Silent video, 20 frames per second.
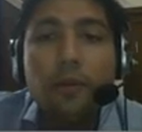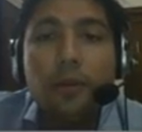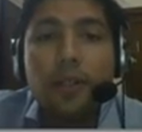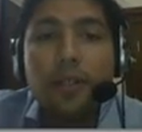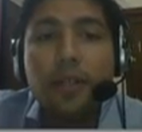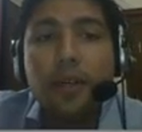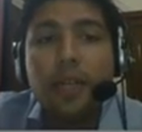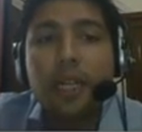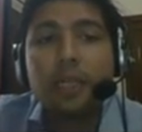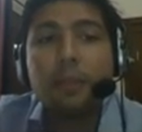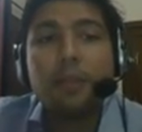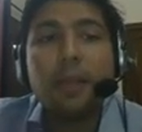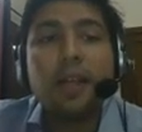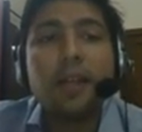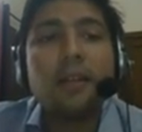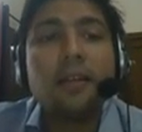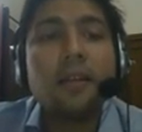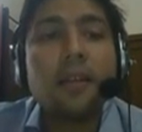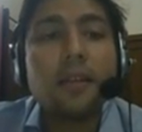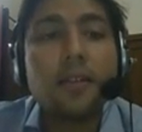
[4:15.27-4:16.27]
which can explain
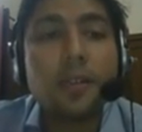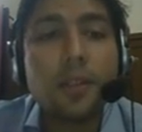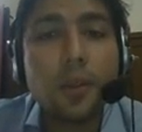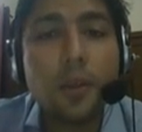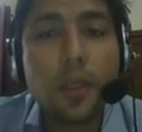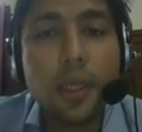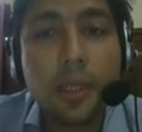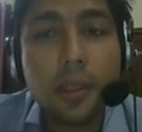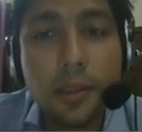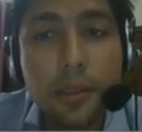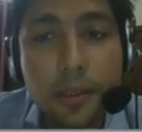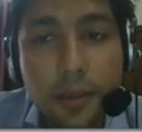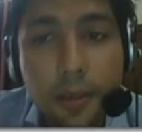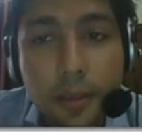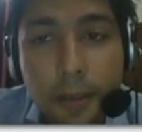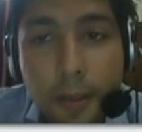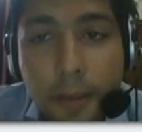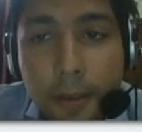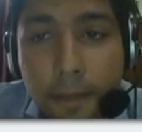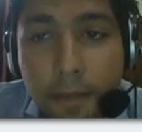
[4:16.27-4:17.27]
these two things,
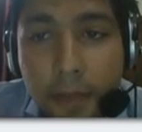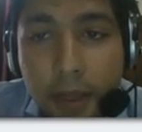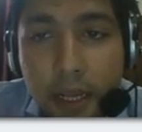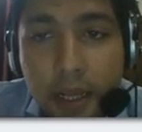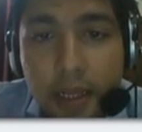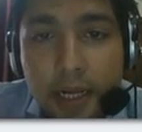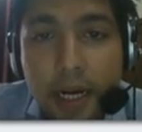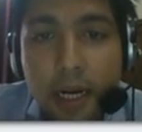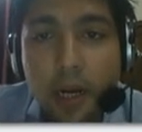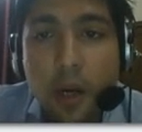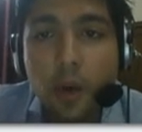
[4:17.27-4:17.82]
and that